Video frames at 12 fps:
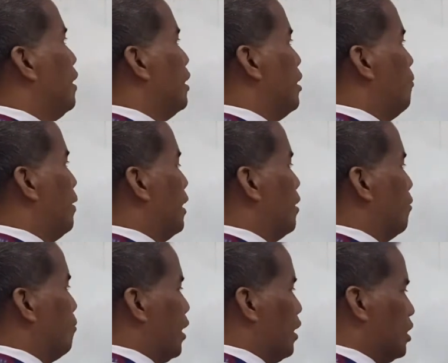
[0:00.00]
the value
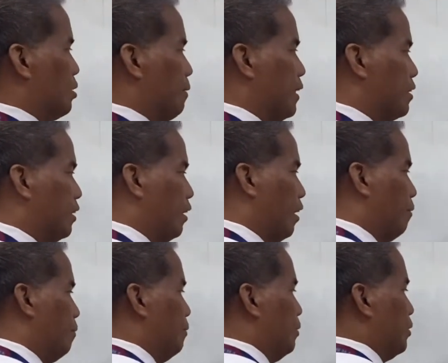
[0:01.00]
of a is
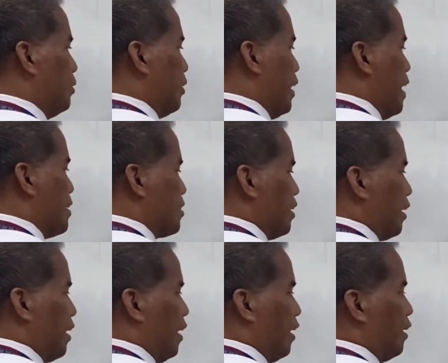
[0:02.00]
positive, so the answer
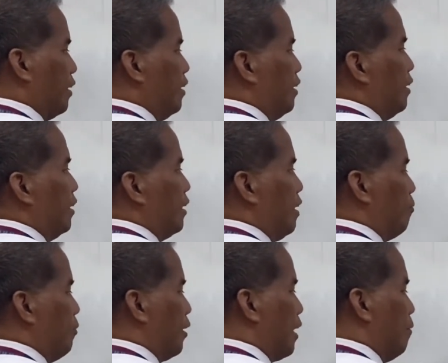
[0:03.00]
here, the
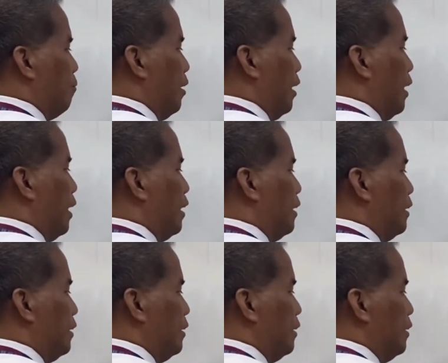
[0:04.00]
parabola
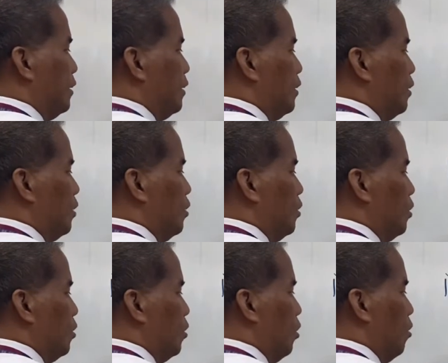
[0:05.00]

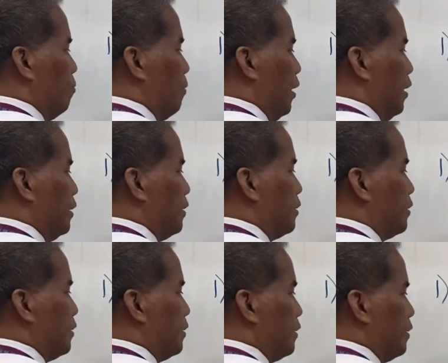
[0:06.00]

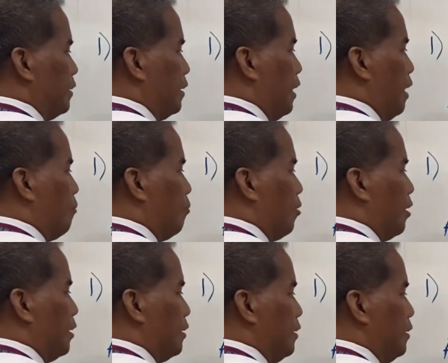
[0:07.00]
opens upward.